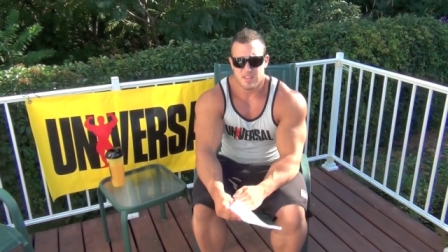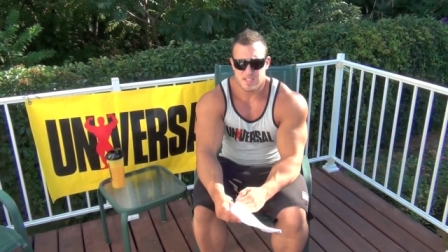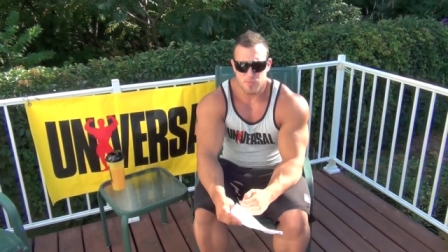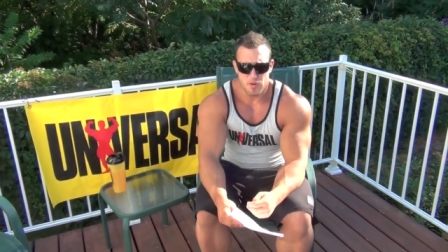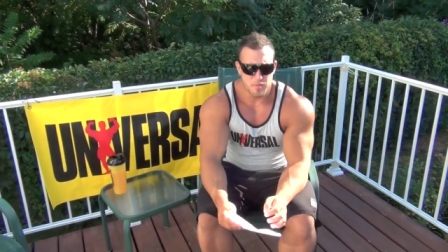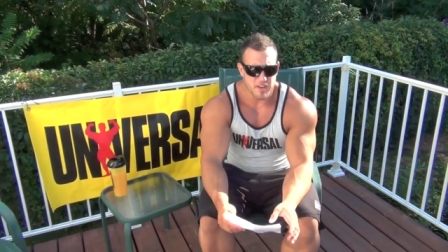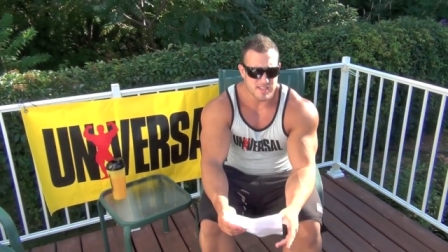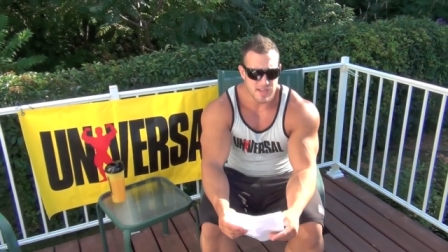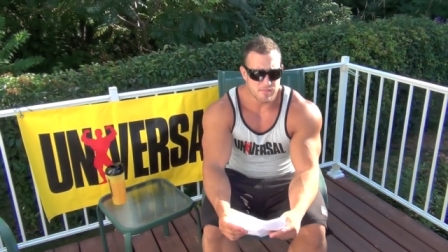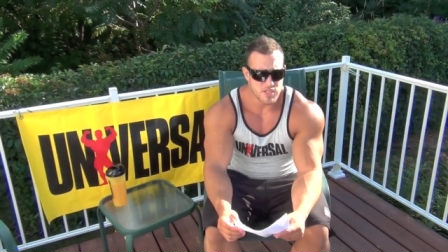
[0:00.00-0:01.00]
It's probably
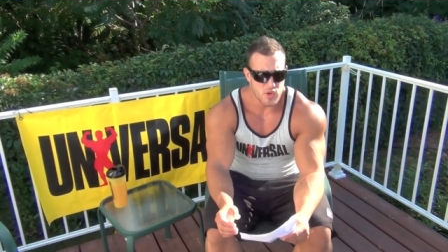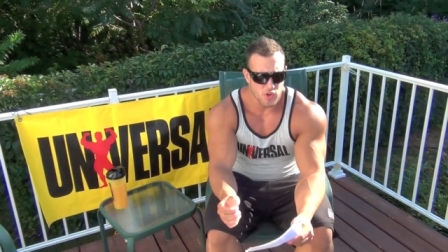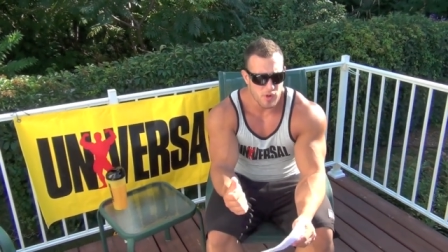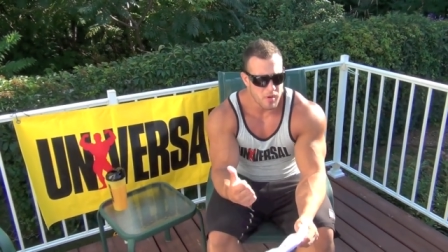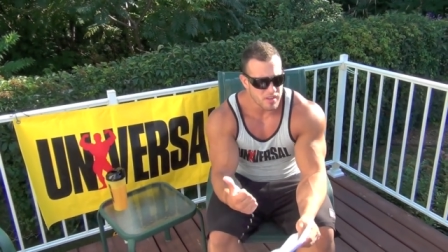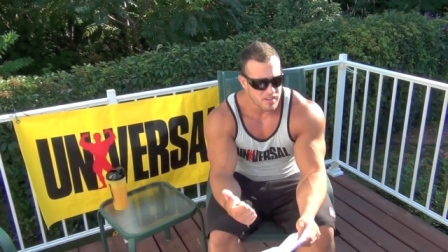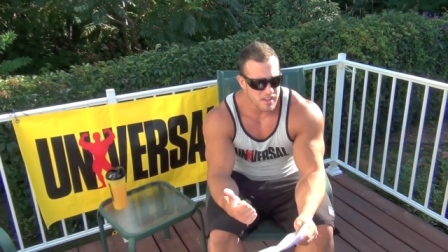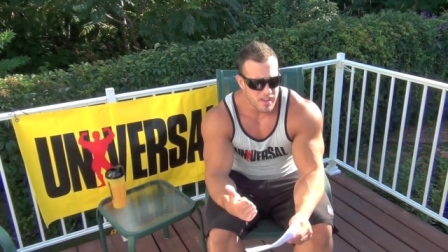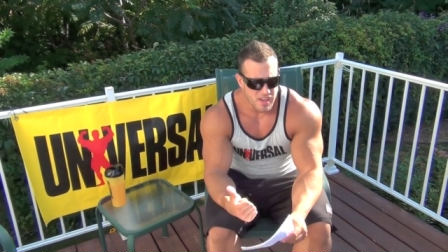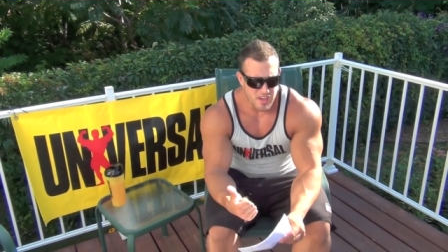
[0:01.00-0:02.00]
because I'm stricter about
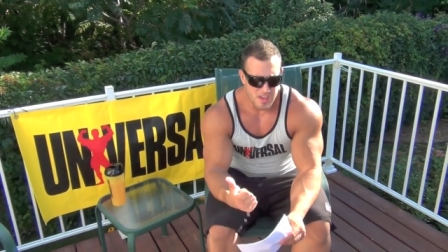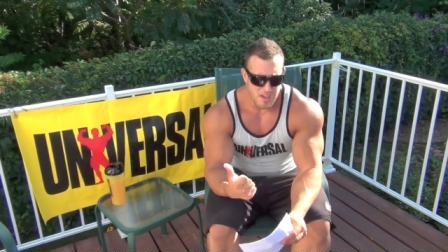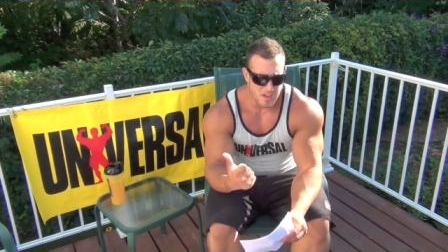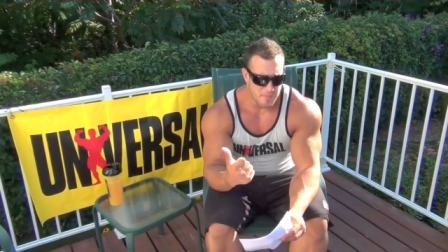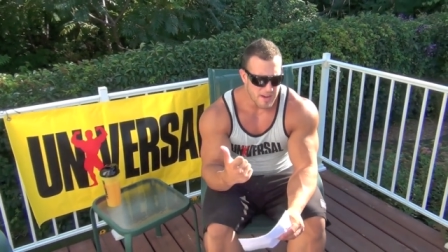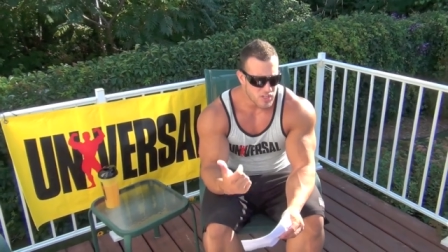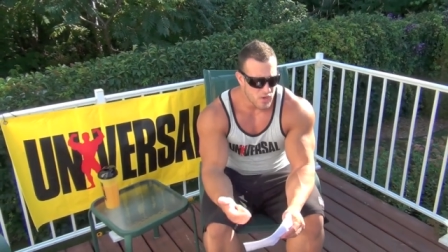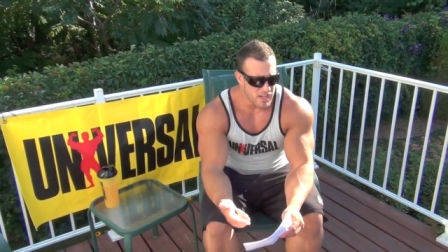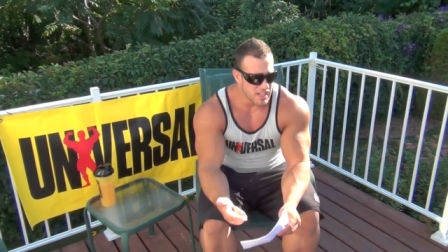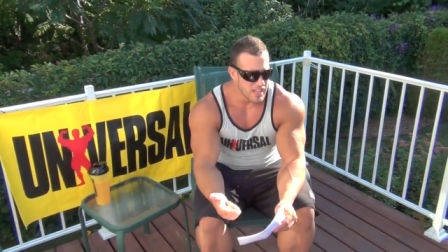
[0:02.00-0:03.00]
the, uh, my
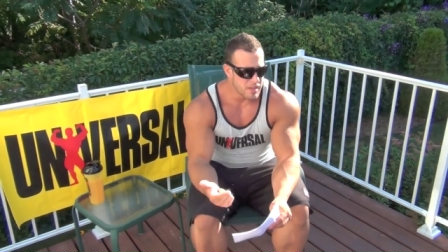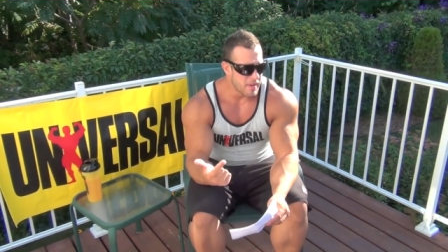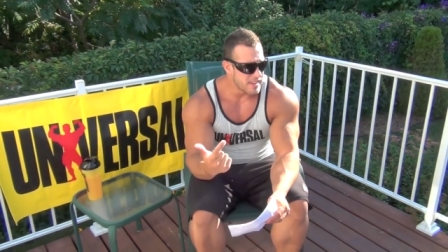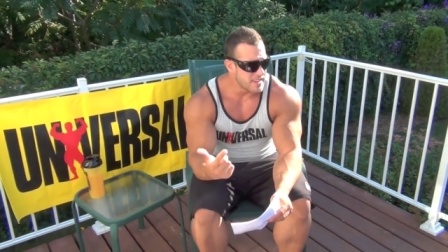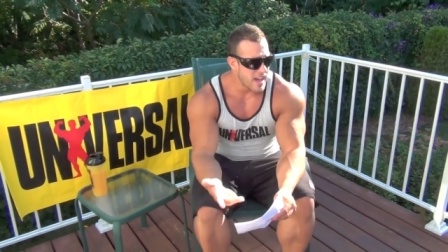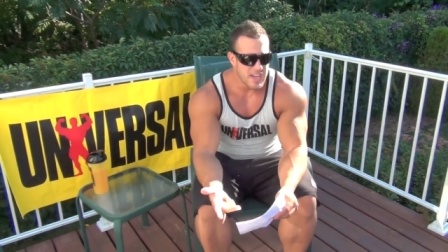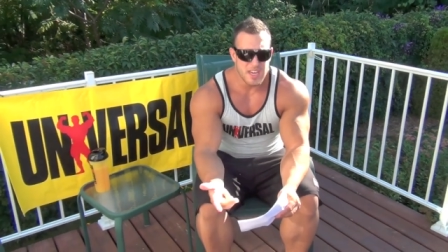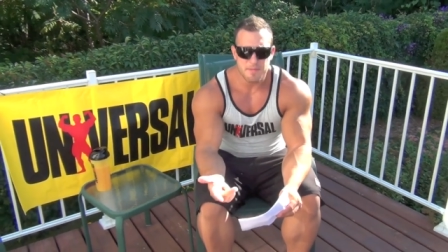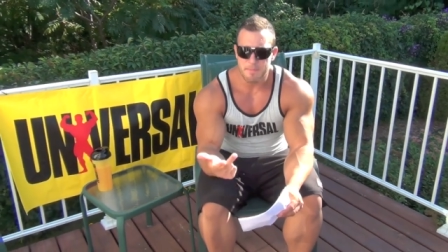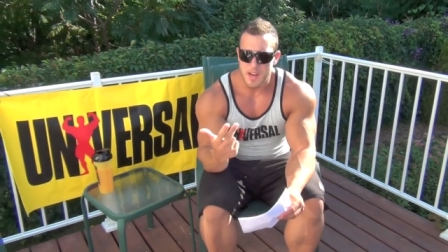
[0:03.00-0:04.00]
training, my
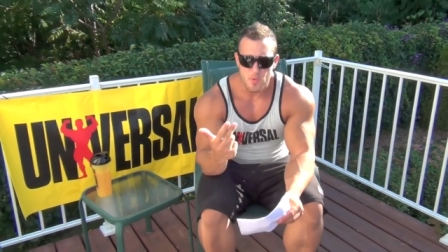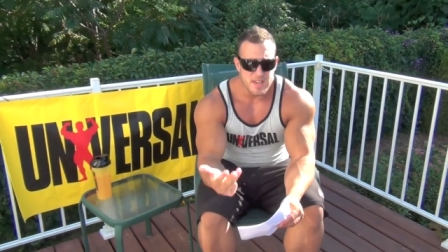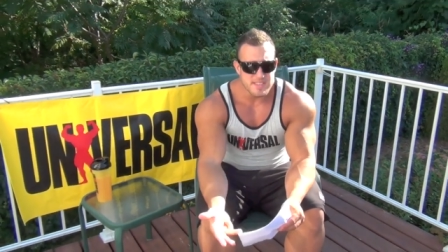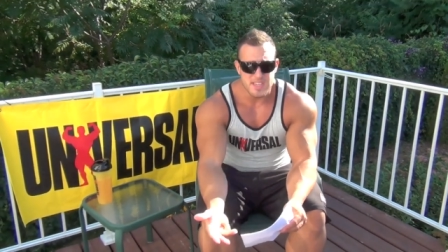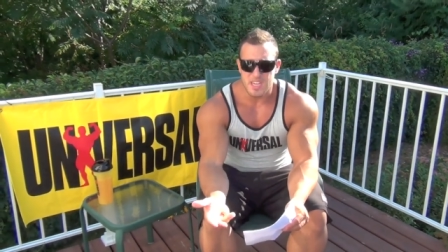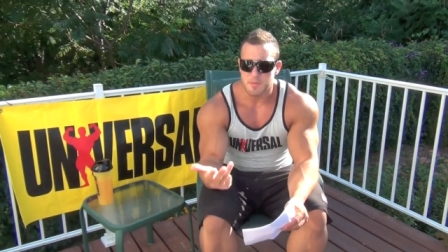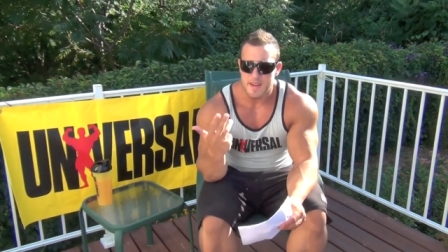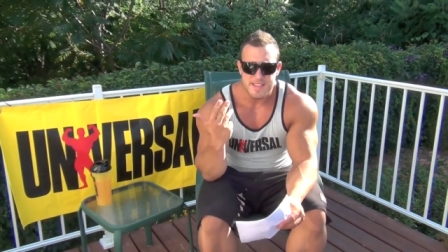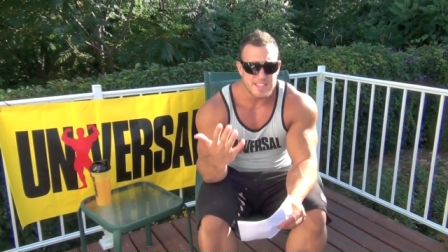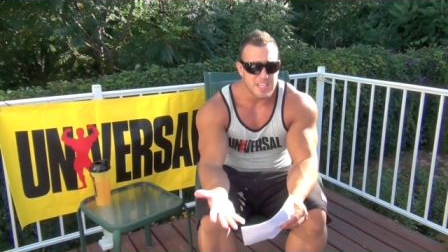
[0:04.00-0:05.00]
diet, my resting,
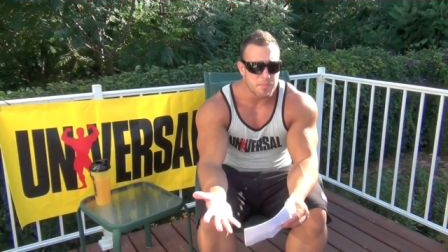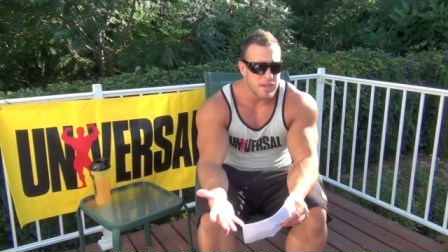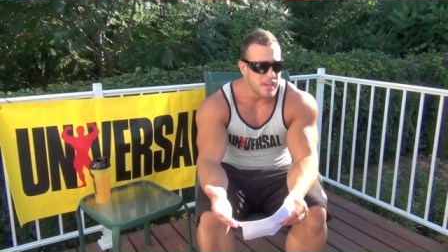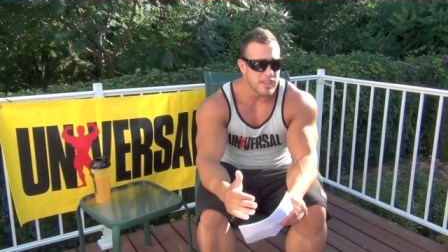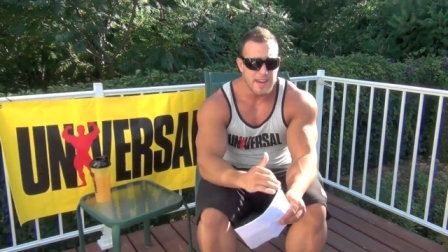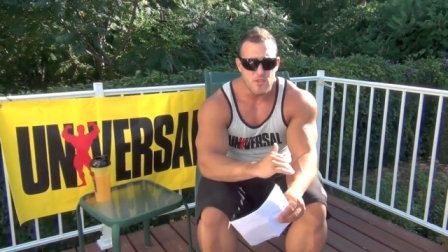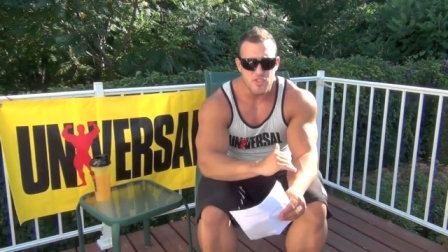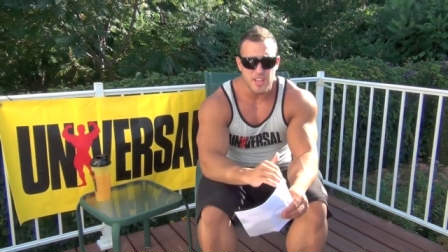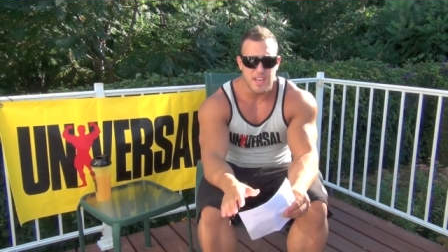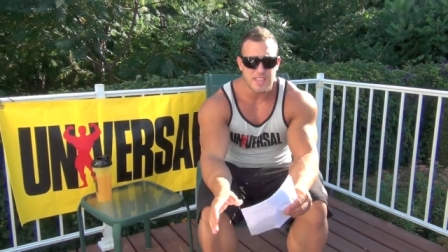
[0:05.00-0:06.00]
my sleeping,
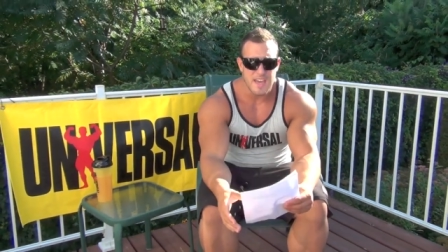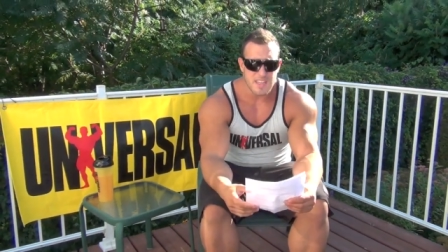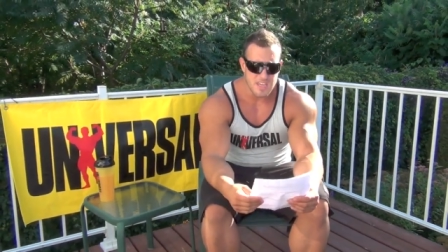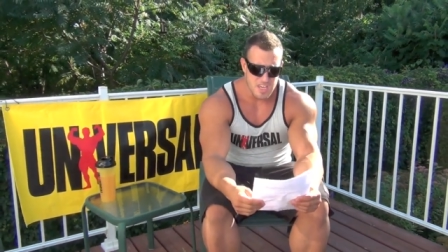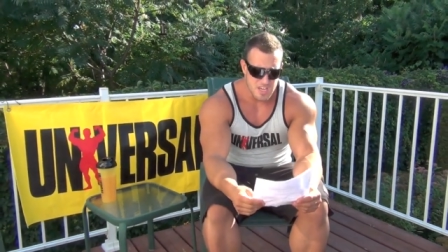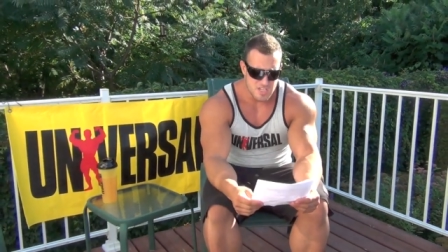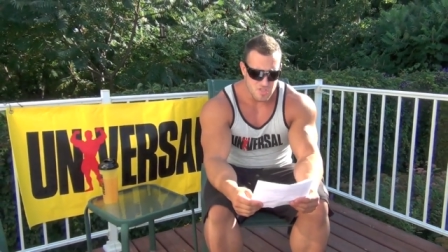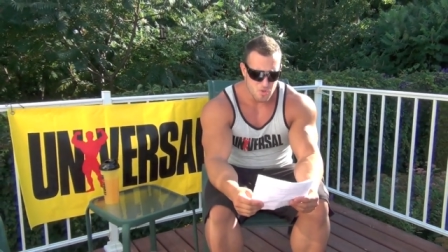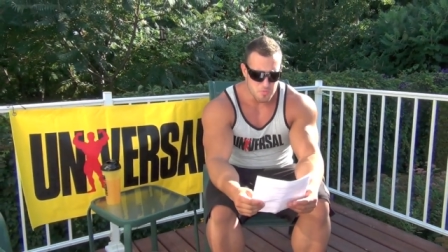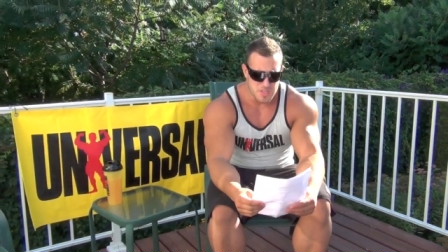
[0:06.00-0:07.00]
everything like that.
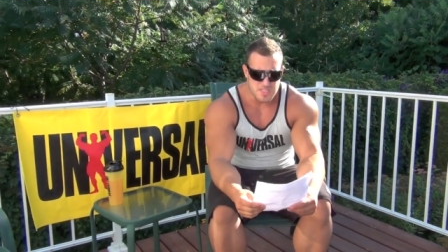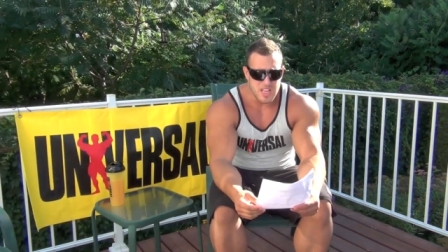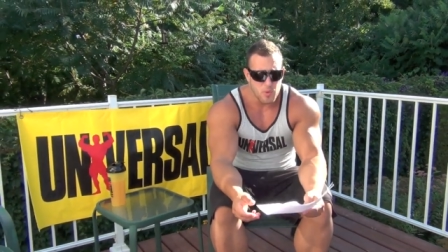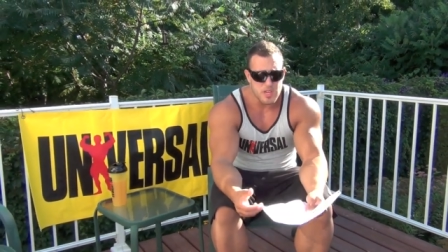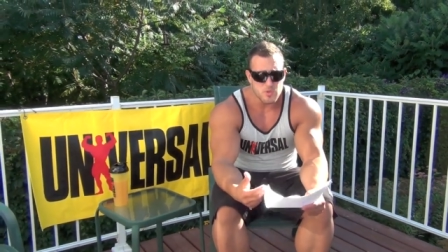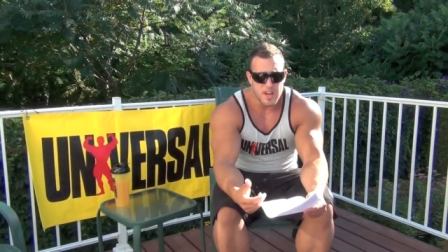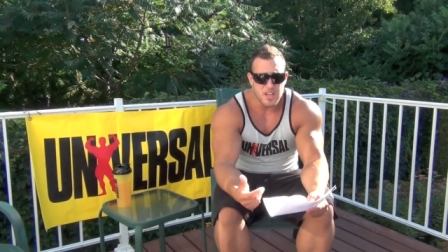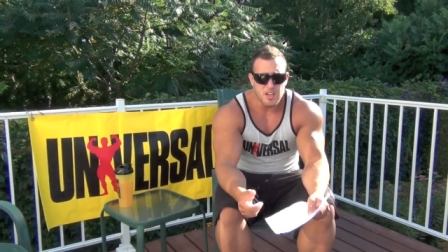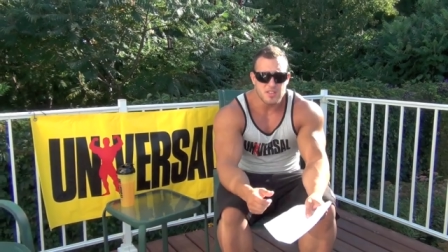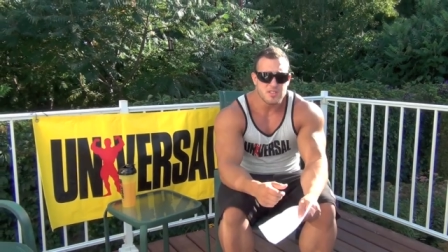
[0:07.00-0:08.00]
So me, it's always when
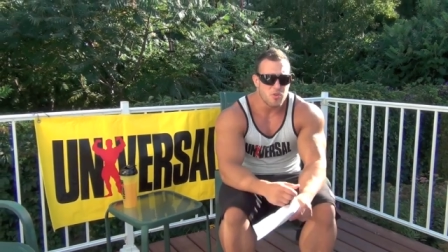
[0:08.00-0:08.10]
I cut.